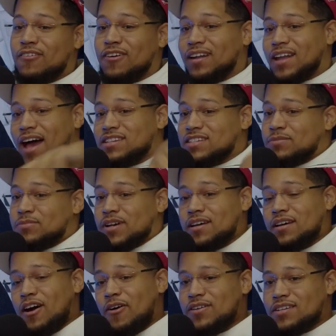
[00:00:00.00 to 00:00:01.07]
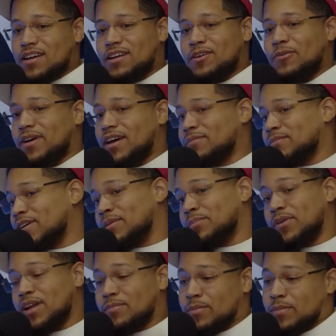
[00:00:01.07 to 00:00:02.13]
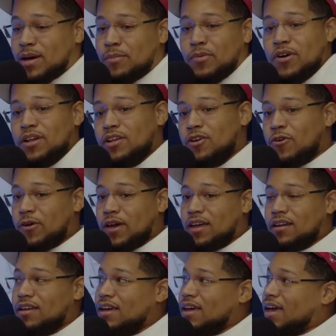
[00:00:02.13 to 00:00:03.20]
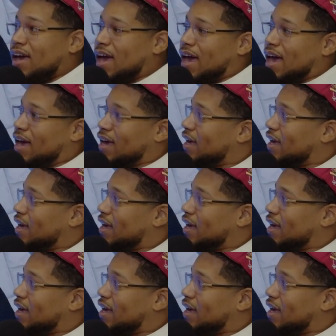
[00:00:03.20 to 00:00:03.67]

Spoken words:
Lots of money always on the way. I'm here to pull up on my boy Logan and